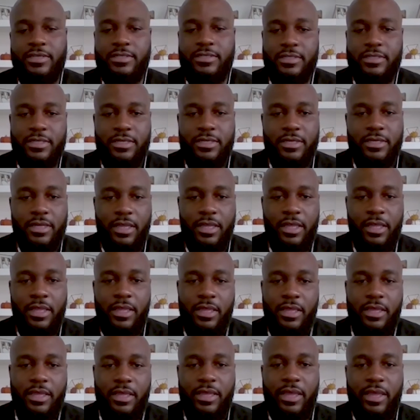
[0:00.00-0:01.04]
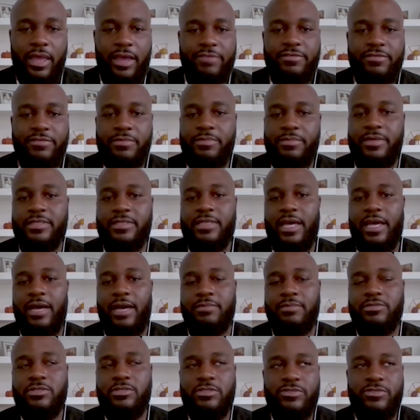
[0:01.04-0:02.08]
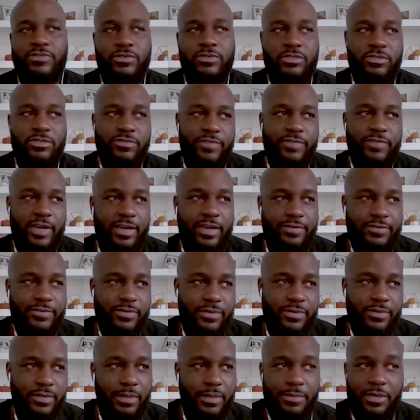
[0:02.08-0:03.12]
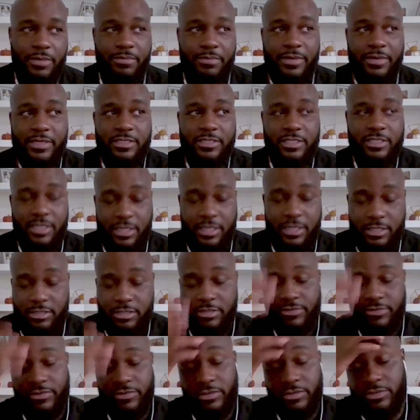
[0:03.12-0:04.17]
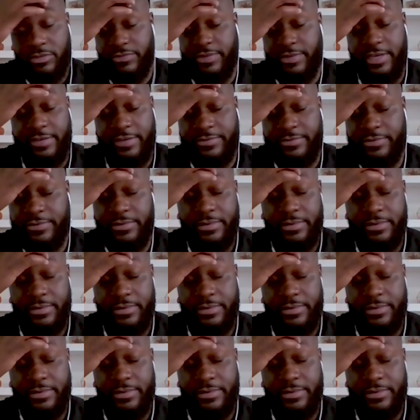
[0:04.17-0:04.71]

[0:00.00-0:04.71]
thing and have the best options for survival. I mean, the best chances for survival.